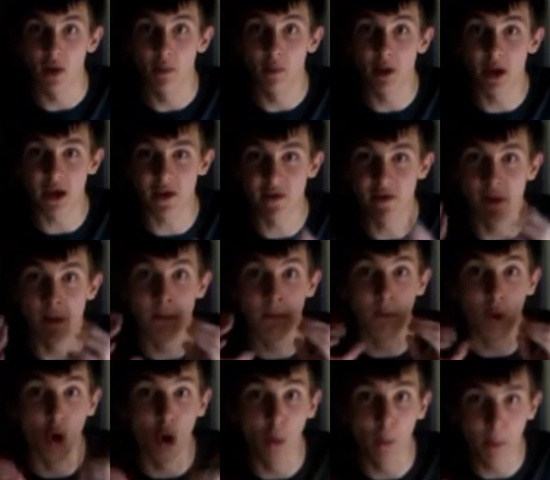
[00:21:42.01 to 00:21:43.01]
but even
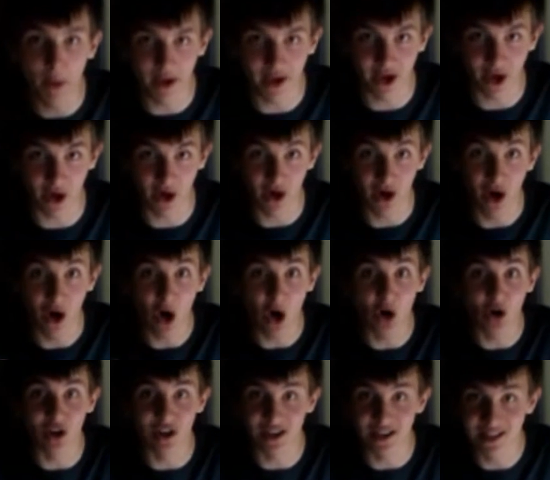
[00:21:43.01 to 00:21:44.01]
more bigger
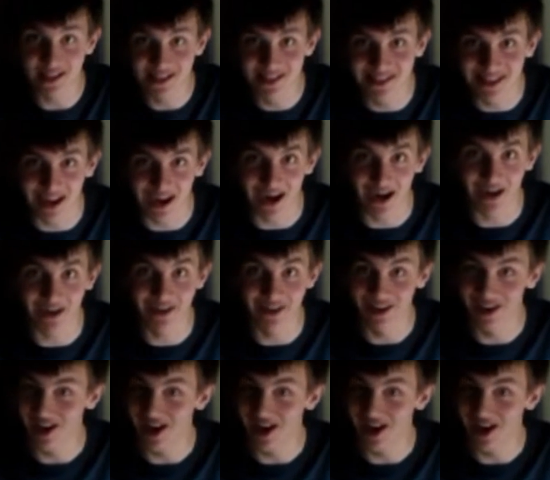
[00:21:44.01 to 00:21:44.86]
on the inside.